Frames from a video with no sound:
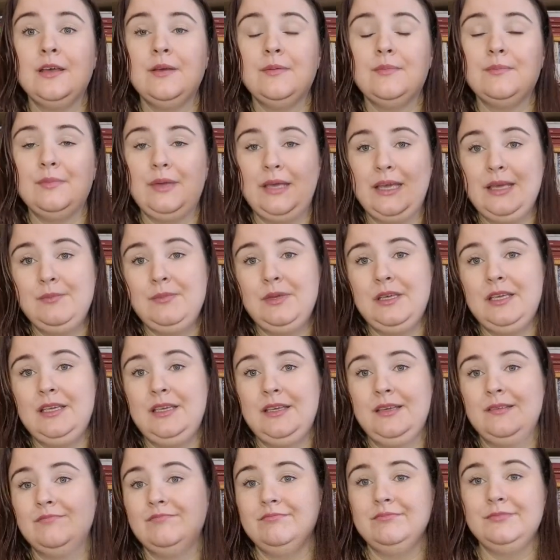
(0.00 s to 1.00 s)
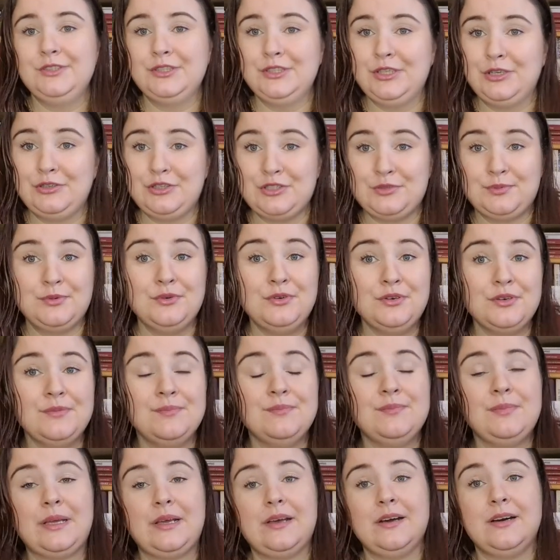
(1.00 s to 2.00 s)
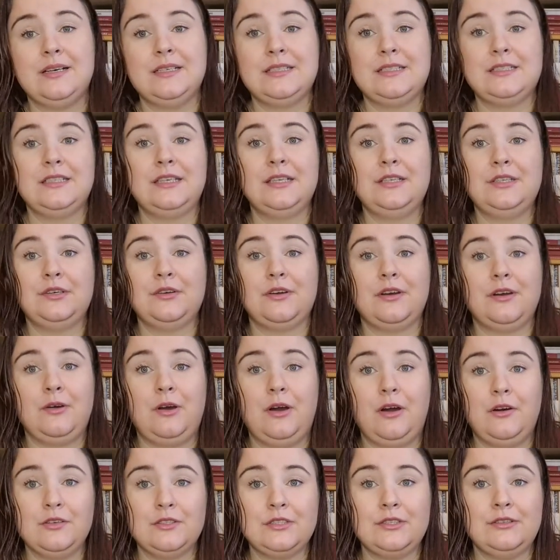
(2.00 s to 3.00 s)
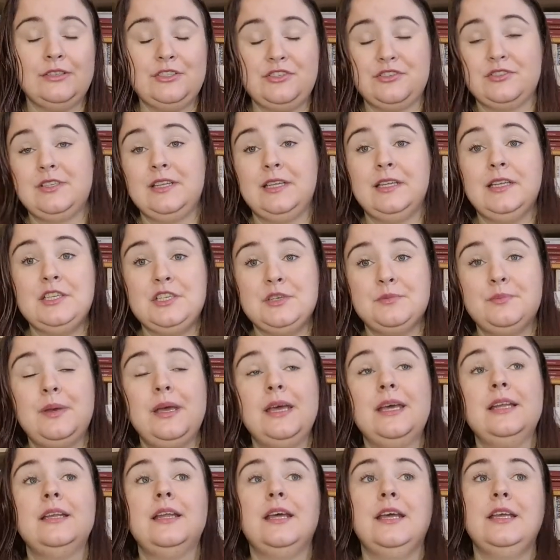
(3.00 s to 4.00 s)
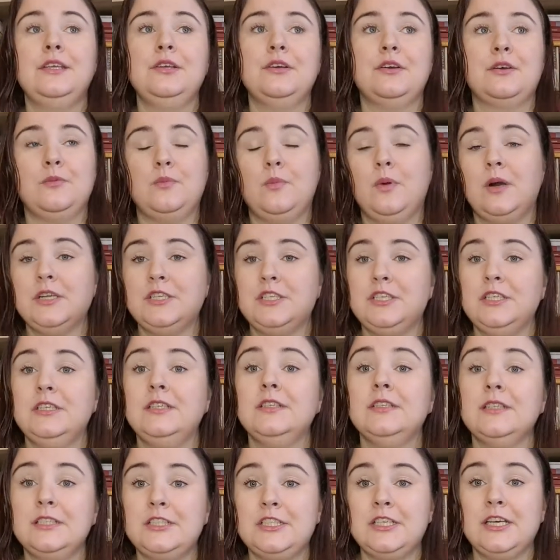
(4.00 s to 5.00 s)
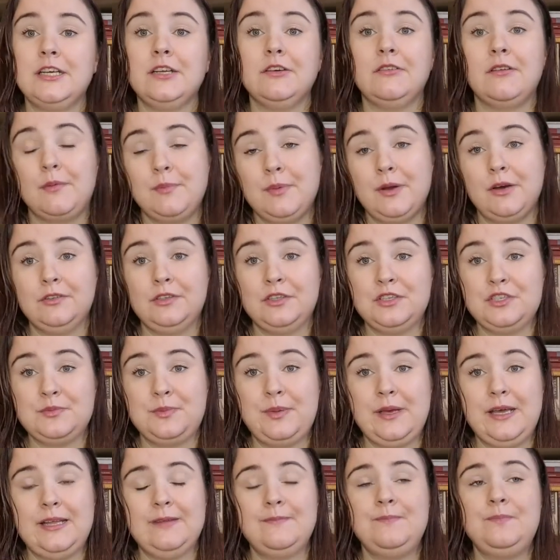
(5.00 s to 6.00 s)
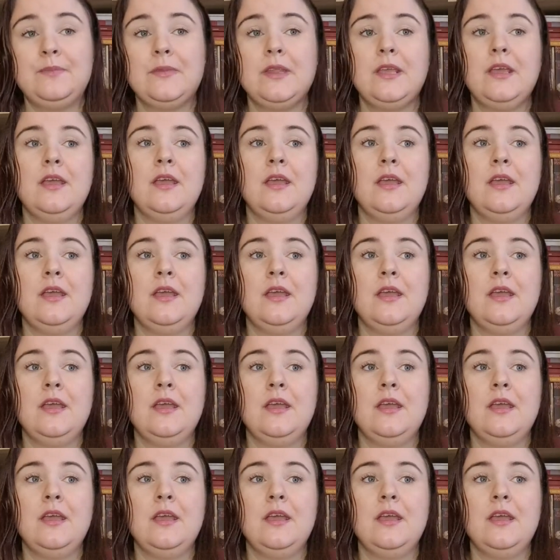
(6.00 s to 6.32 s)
Maybe you know this book because you're also interested in Japan and you're watching the channel about Japan.